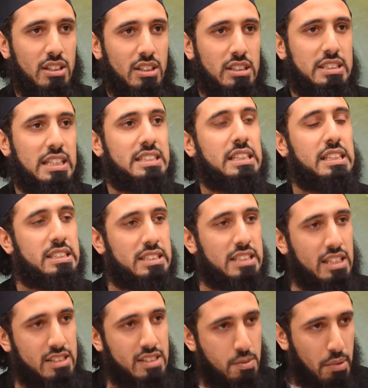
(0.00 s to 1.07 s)
He says
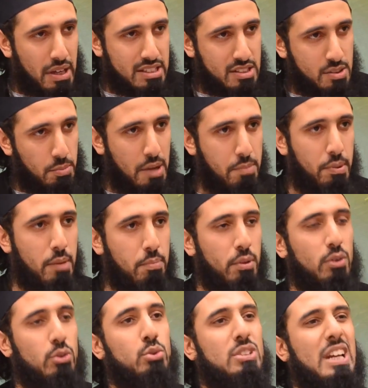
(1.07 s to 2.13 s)
he passes by people
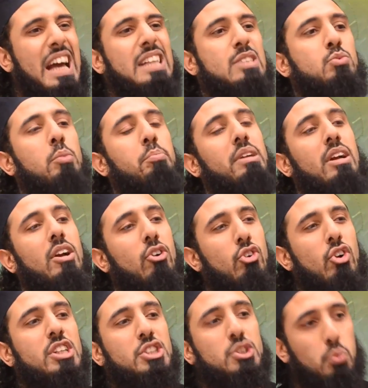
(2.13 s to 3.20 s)
whose heads were being
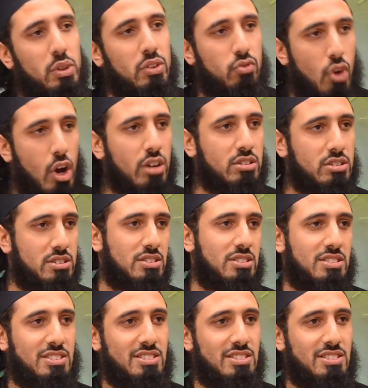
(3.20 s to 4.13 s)
crushed with rocks.